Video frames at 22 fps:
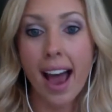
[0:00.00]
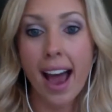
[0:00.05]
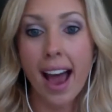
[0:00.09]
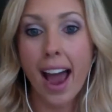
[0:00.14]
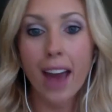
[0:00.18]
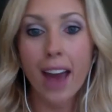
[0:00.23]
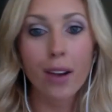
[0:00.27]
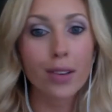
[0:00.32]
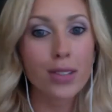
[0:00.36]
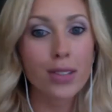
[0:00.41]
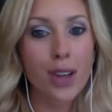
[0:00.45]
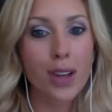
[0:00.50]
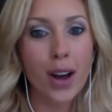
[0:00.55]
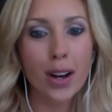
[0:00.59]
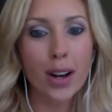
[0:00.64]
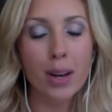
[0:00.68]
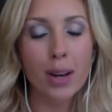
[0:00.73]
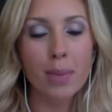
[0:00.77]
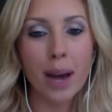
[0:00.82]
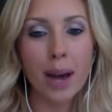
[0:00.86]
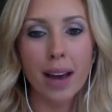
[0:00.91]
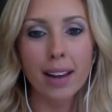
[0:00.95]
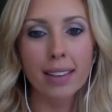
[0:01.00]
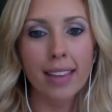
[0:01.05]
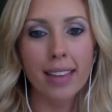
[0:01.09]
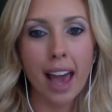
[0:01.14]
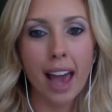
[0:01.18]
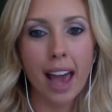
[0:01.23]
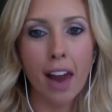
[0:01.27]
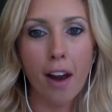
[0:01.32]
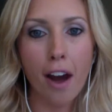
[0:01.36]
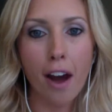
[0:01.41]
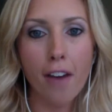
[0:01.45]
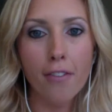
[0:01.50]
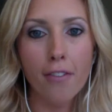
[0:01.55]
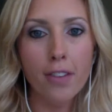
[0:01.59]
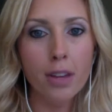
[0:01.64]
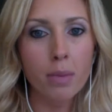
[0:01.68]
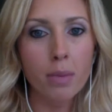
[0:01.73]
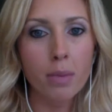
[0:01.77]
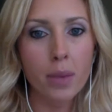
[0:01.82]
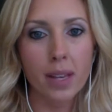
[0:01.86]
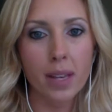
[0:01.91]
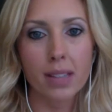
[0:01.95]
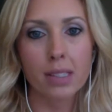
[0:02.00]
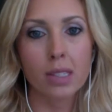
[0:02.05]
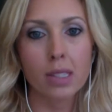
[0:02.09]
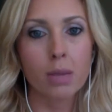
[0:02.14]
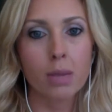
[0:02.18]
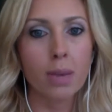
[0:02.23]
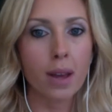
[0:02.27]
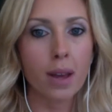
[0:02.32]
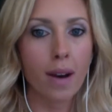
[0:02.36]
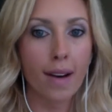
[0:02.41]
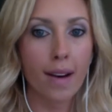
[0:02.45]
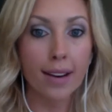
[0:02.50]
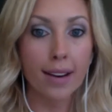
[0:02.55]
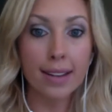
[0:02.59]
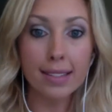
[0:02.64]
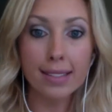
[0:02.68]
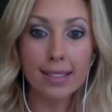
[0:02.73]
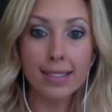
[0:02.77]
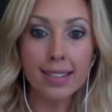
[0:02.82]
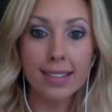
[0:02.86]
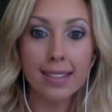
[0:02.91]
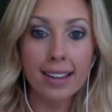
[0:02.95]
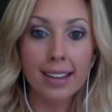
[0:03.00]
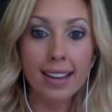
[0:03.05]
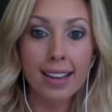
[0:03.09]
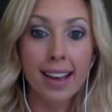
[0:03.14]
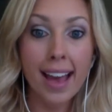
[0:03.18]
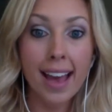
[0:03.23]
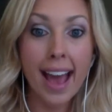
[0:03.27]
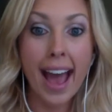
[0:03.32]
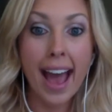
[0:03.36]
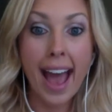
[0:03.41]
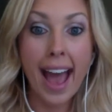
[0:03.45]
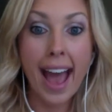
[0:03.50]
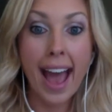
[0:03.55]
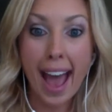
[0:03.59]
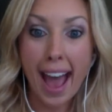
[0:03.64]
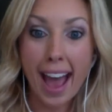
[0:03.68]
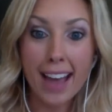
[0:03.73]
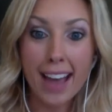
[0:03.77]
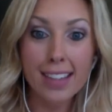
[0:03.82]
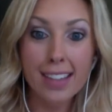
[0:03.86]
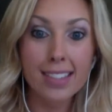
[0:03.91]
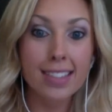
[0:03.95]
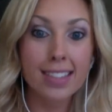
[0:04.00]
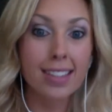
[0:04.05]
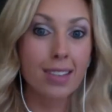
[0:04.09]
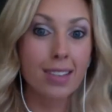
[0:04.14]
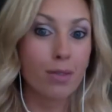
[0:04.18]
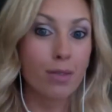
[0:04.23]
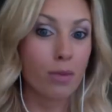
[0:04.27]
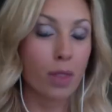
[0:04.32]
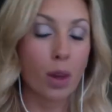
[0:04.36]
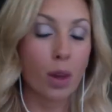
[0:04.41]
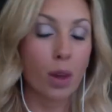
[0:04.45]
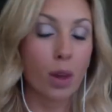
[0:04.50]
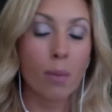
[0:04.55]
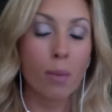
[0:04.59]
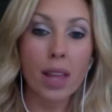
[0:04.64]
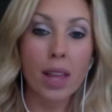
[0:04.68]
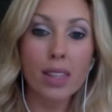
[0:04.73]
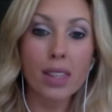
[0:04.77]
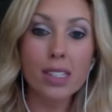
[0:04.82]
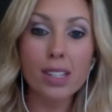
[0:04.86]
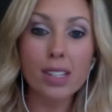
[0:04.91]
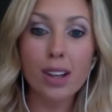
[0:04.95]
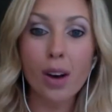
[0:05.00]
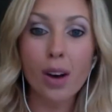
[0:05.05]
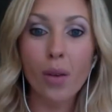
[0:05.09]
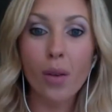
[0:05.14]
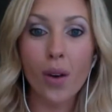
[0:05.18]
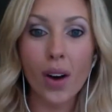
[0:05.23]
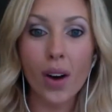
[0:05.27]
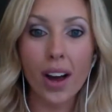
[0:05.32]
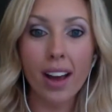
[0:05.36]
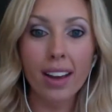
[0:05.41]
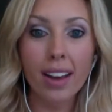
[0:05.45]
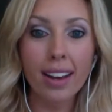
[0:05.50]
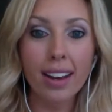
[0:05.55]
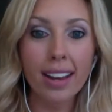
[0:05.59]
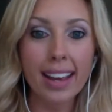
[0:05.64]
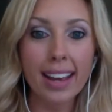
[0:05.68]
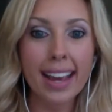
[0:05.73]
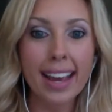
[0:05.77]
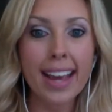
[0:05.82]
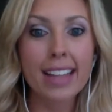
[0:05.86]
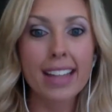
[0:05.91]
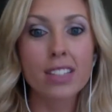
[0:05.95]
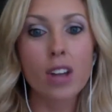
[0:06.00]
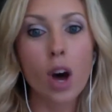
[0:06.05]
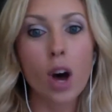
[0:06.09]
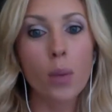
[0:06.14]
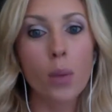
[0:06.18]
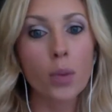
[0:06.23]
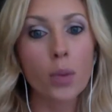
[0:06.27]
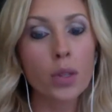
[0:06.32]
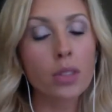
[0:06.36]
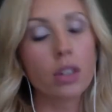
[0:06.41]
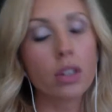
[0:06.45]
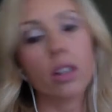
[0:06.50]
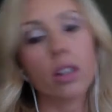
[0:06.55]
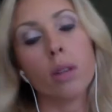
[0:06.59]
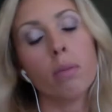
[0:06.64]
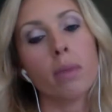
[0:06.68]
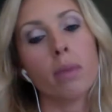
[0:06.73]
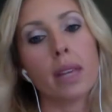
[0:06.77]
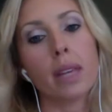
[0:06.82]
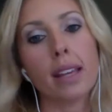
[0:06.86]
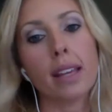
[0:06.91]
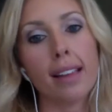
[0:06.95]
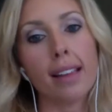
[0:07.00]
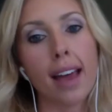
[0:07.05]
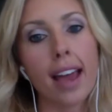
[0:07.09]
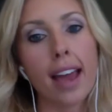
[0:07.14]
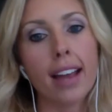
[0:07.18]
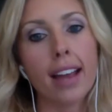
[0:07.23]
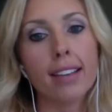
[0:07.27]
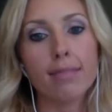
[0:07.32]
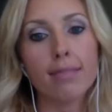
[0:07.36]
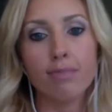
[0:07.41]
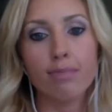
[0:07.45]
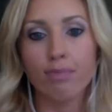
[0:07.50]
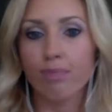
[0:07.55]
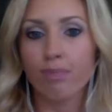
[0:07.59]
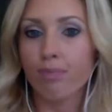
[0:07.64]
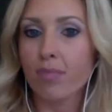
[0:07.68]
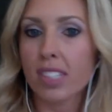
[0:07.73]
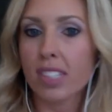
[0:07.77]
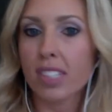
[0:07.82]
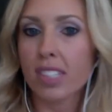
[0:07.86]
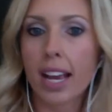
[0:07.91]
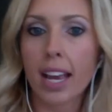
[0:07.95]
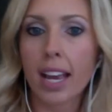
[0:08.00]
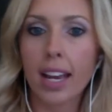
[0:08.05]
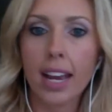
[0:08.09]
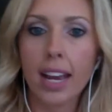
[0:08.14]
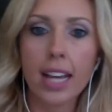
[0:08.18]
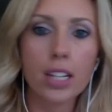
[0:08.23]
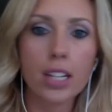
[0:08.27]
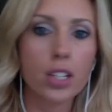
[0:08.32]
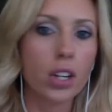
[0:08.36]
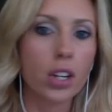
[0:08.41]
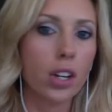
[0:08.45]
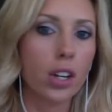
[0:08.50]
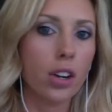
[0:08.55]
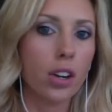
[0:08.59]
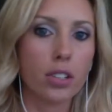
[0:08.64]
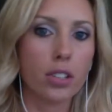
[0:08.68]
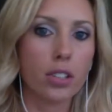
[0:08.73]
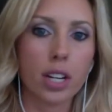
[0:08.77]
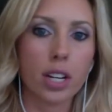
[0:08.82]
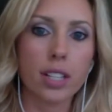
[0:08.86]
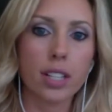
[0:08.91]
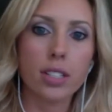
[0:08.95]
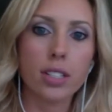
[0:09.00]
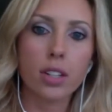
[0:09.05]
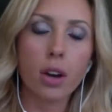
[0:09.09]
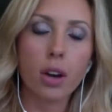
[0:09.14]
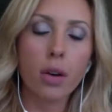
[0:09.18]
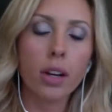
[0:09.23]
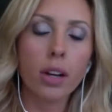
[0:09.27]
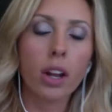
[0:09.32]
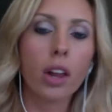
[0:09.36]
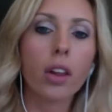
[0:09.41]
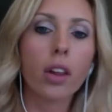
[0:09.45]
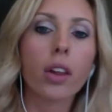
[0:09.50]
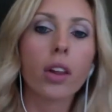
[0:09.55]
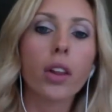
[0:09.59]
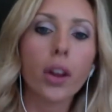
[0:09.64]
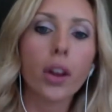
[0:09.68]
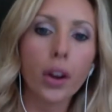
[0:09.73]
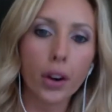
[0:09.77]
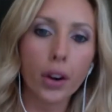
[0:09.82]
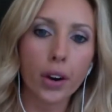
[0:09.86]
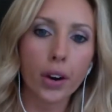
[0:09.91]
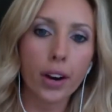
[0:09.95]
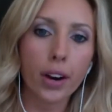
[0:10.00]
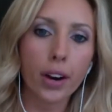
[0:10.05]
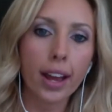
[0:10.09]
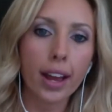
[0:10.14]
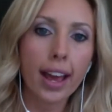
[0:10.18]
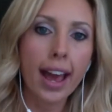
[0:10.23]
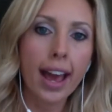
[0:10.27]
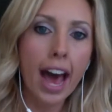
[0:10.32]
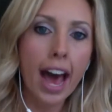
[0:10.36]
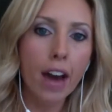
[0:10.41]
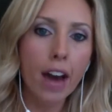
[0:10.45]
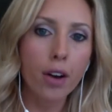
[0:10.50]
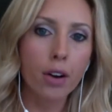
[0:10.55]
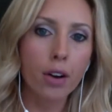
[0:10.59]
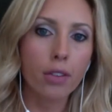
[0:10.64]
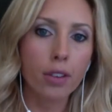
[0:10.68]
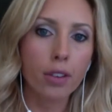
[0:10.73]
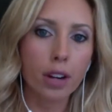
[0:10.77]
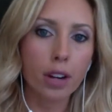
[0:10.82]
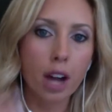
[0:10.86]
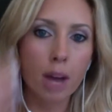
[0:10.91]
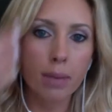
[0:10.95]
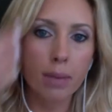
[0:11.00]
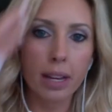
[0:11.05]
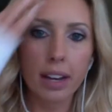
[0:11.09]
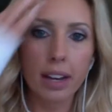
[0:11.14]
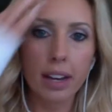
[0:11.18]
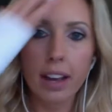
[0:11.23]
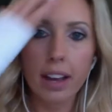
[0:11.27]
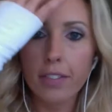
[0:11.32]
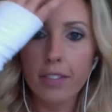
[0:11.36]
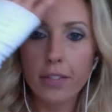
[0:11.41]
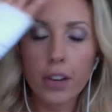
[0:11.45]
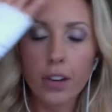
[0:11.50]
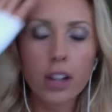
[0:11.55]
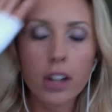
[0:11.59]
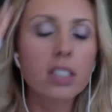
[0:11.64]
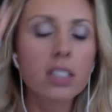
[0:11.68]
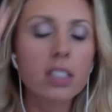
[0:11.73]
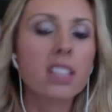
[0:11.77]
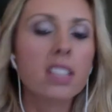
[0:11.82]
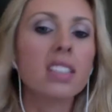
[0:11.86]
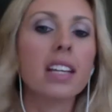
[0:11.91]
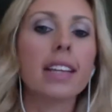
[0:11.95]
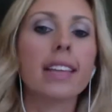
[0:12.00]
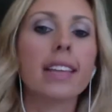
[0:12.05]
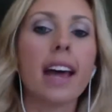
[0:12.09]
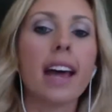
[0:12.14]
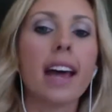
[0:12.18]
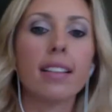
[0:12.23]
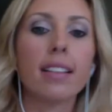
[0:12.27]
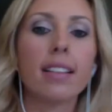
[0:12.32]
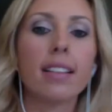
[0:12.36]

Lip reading: I don't talk about it that often because, to be honest, as the months go on, it's almost going to be like second nature. You're just going to learn how to overcome it. At first, it's like that